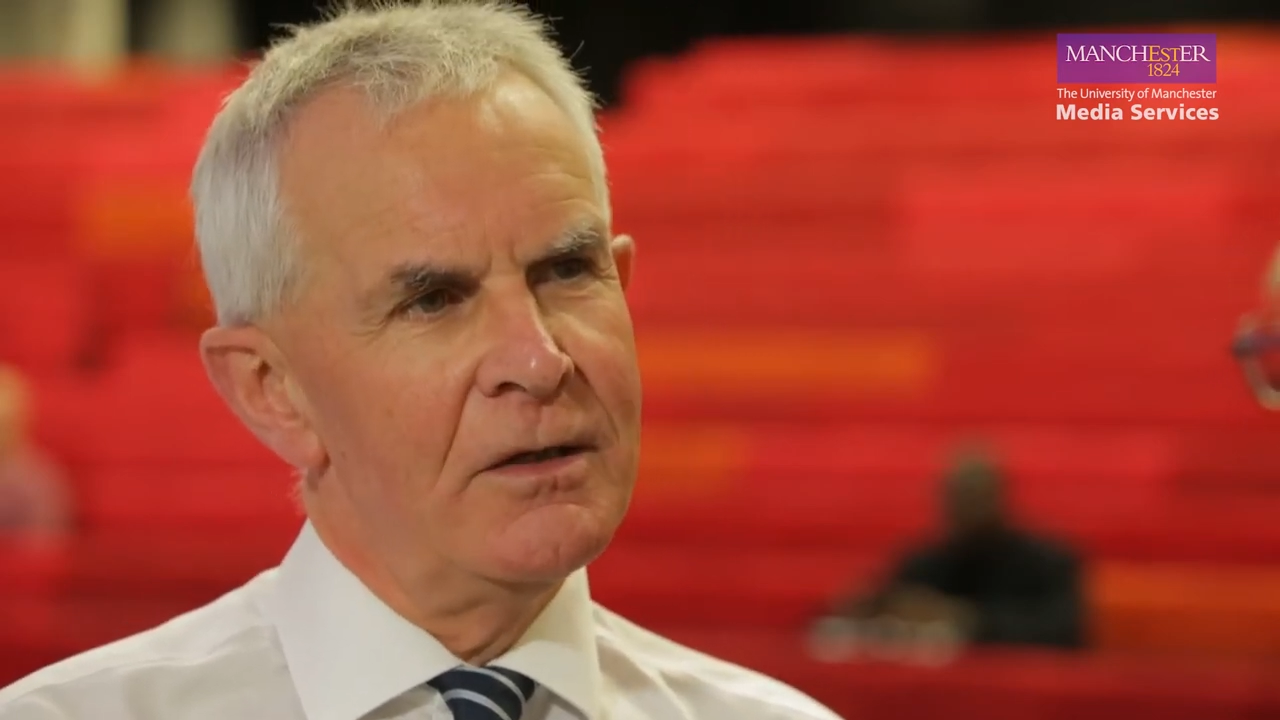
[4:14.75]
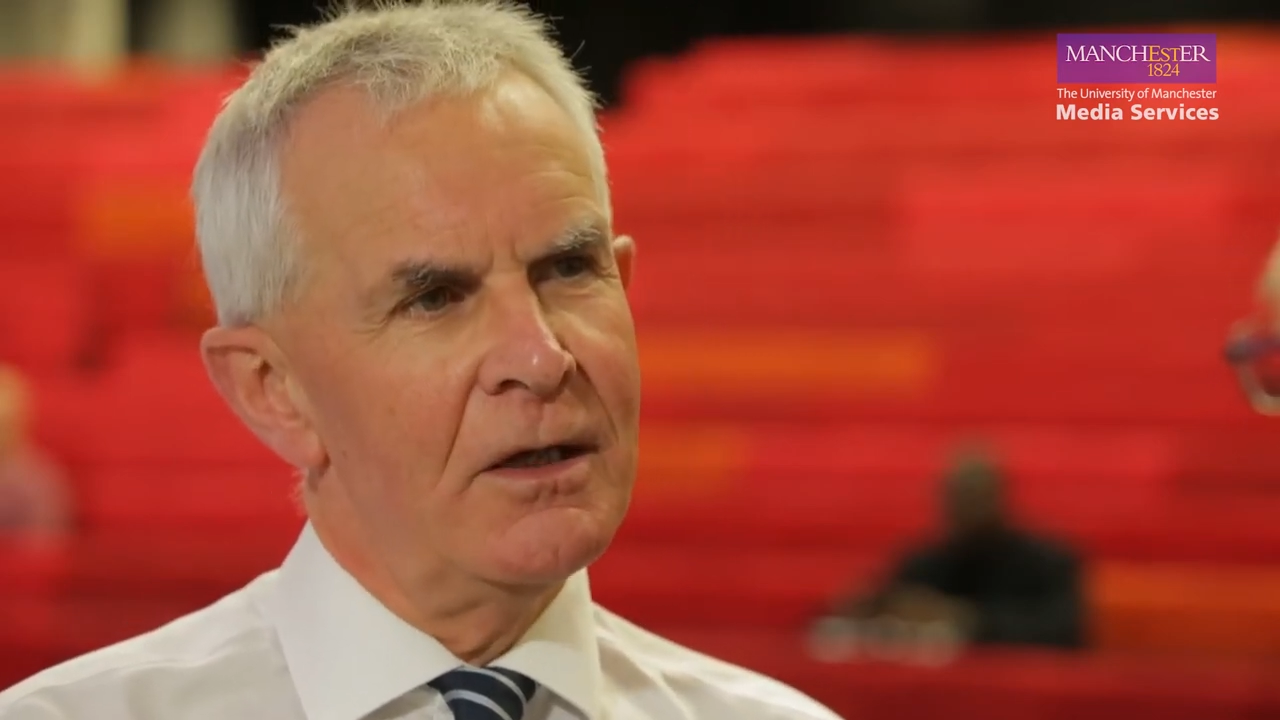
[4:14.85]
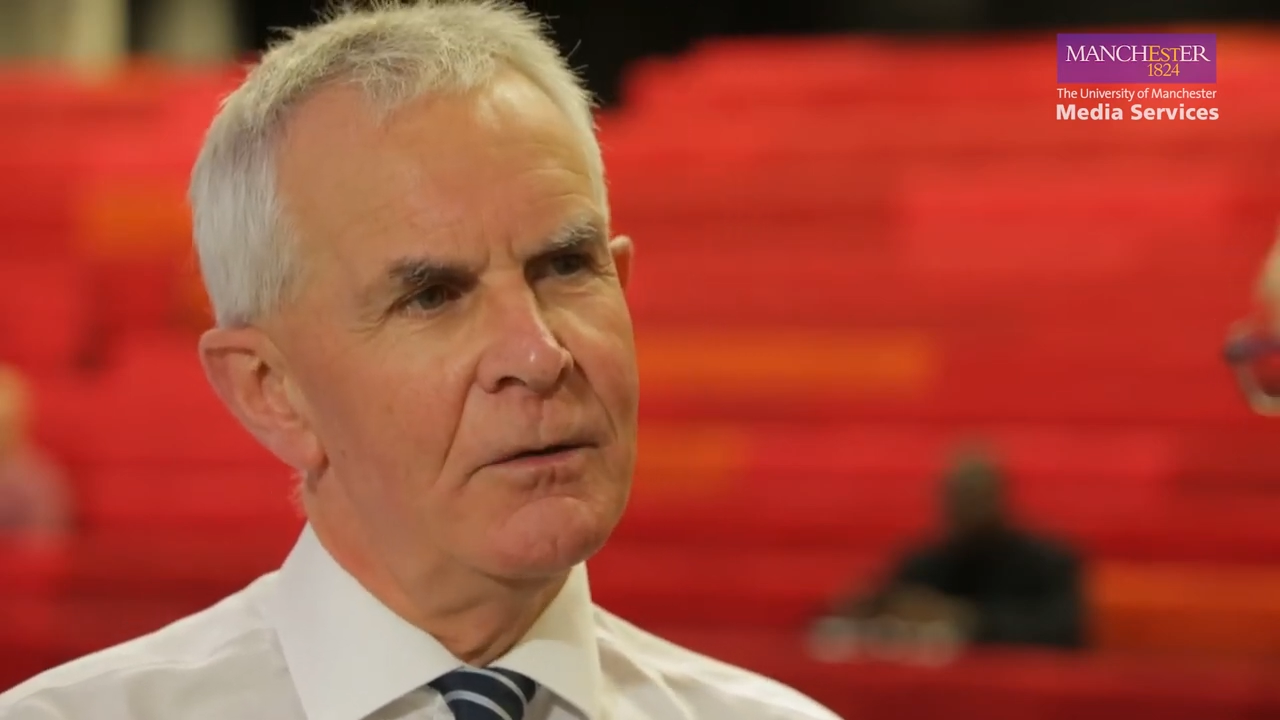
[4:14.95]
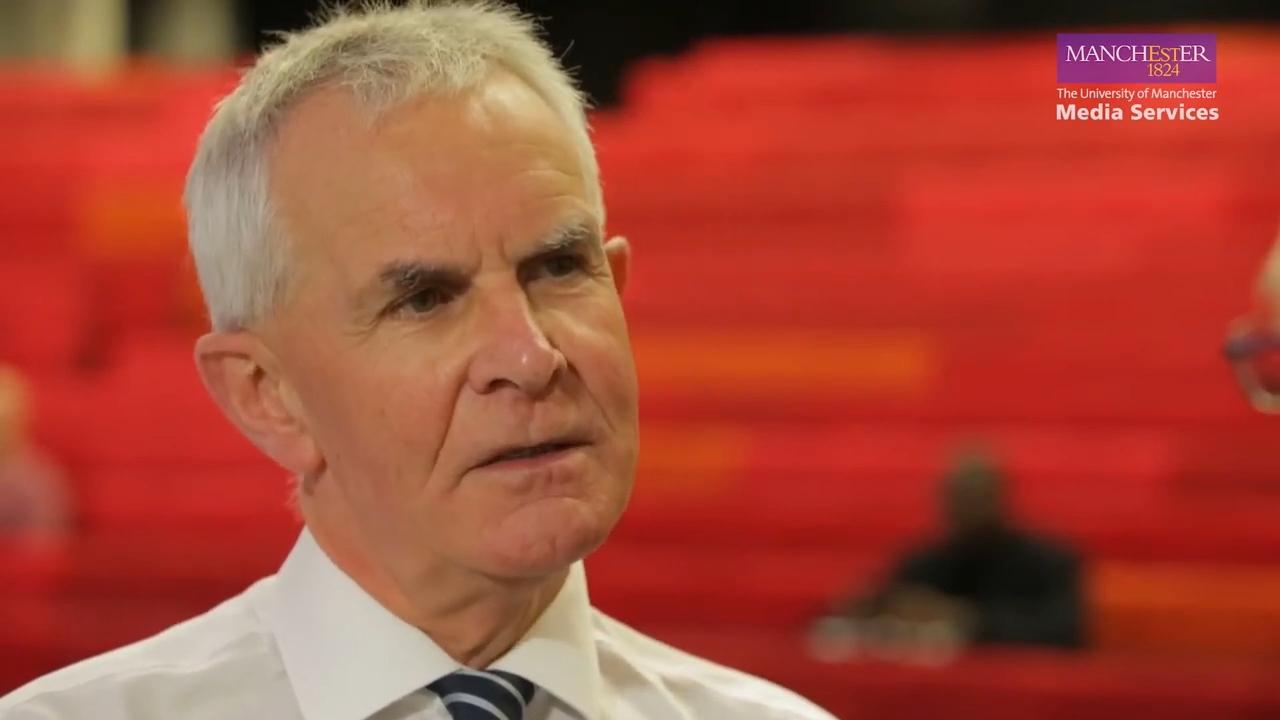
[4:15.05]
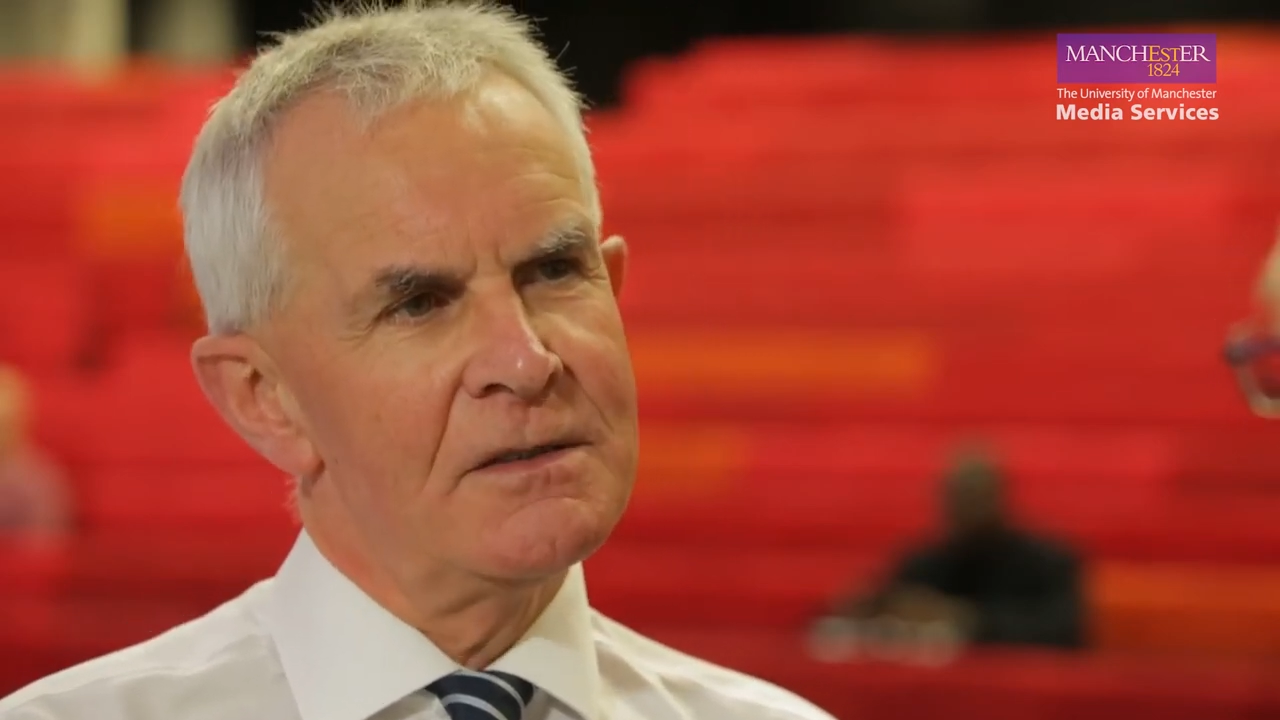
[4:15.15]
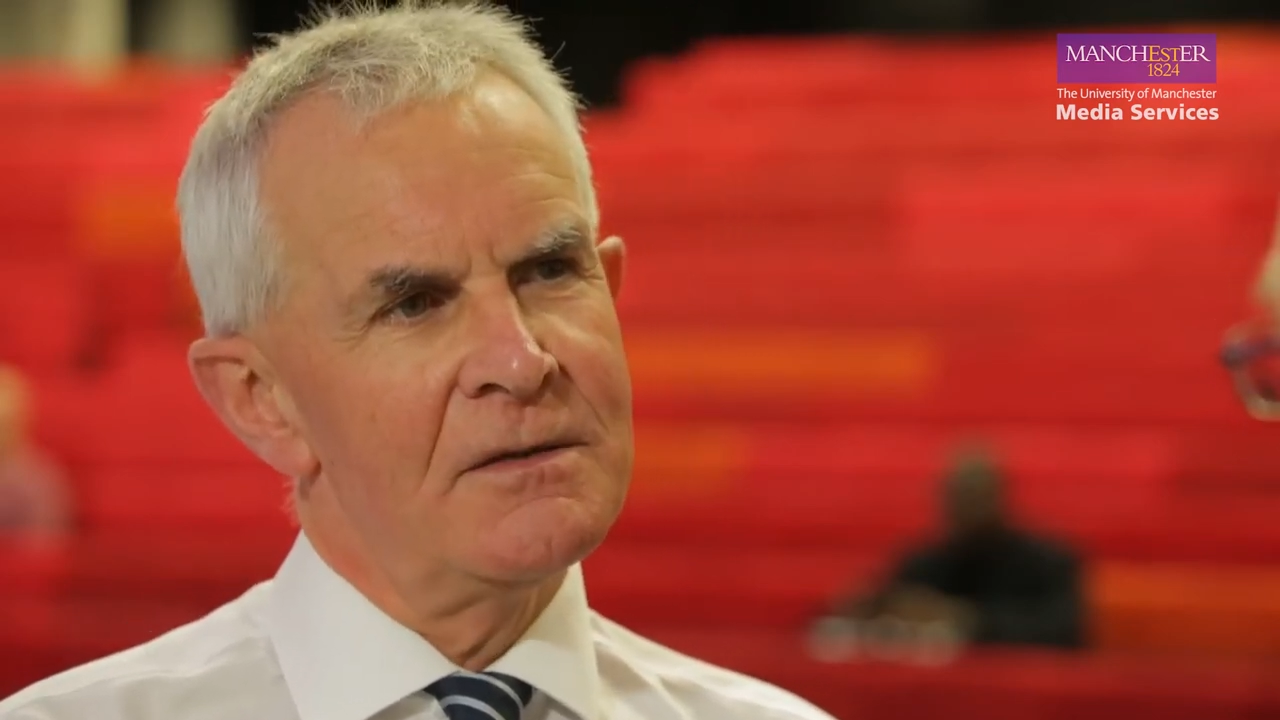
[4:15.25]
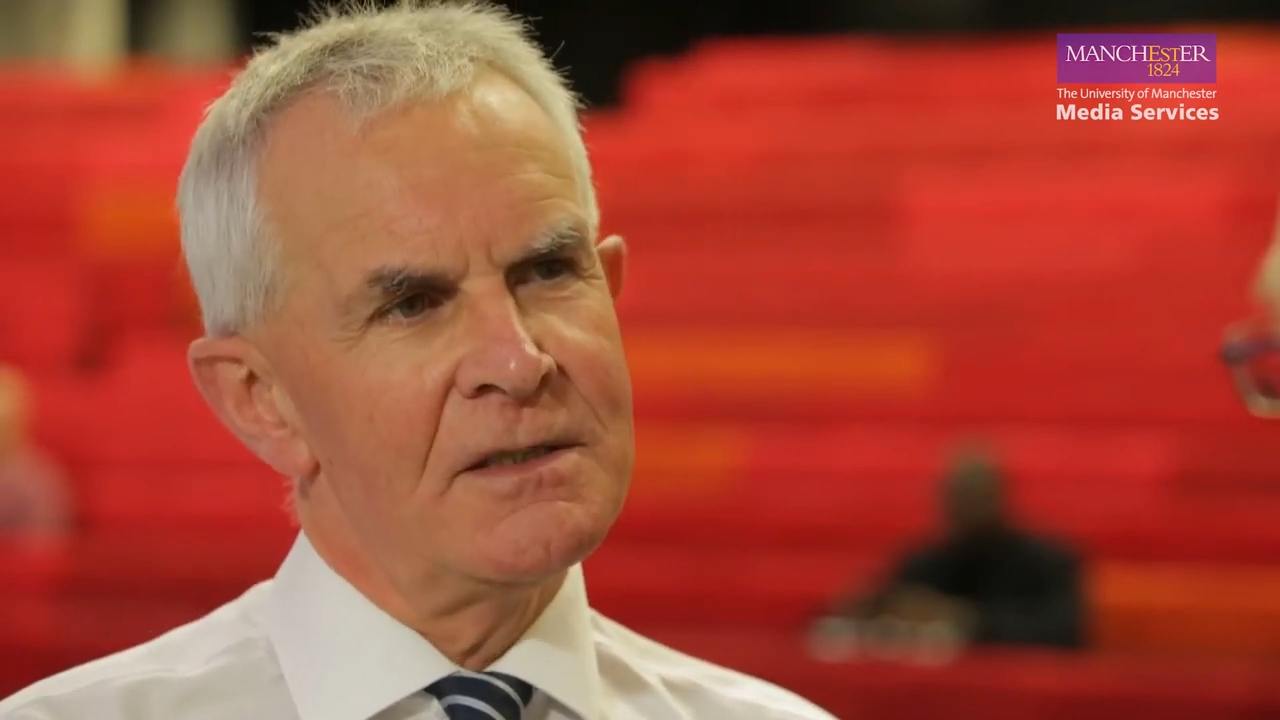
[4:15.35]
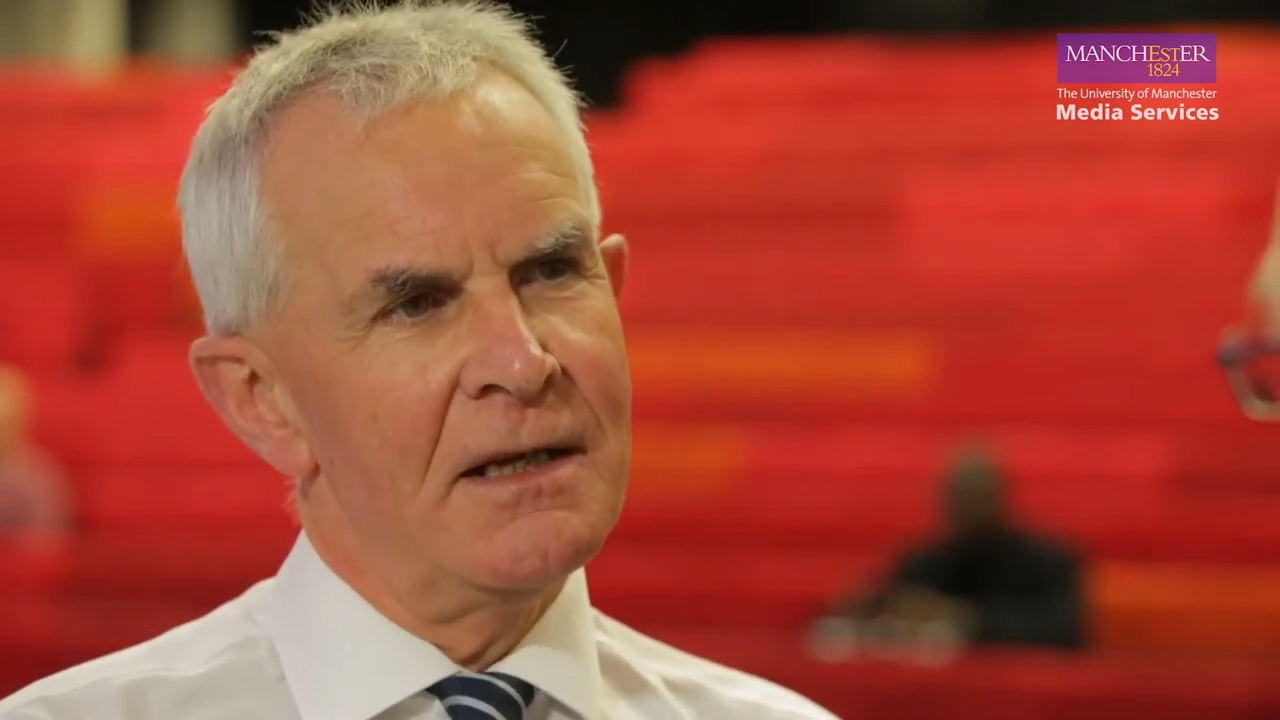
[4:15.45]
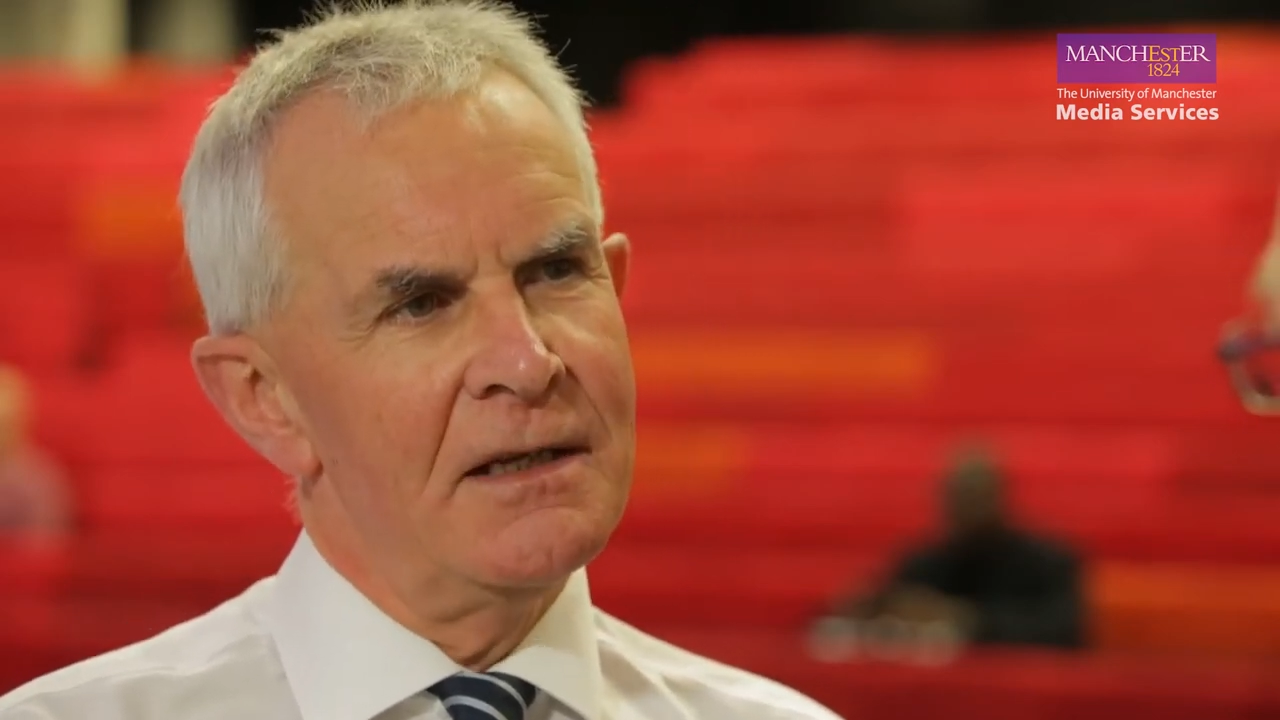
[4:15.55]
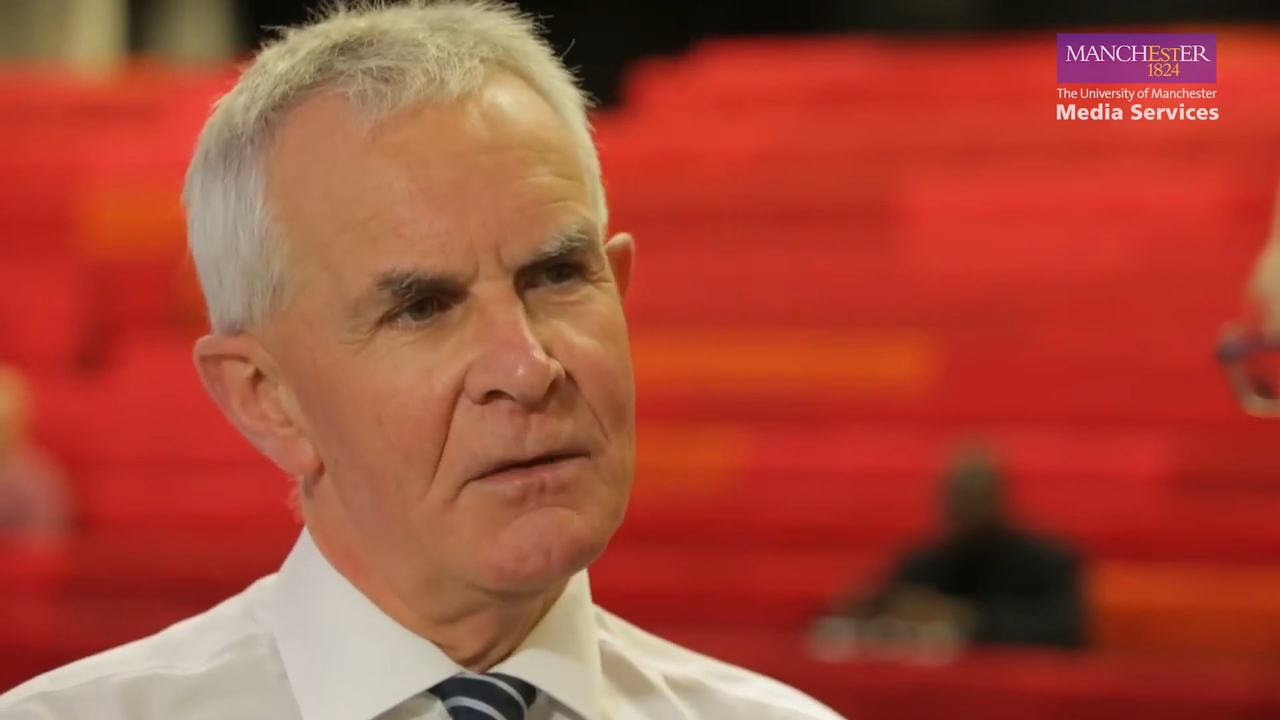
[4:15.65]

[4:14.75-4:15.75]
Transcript: you go into, sadly,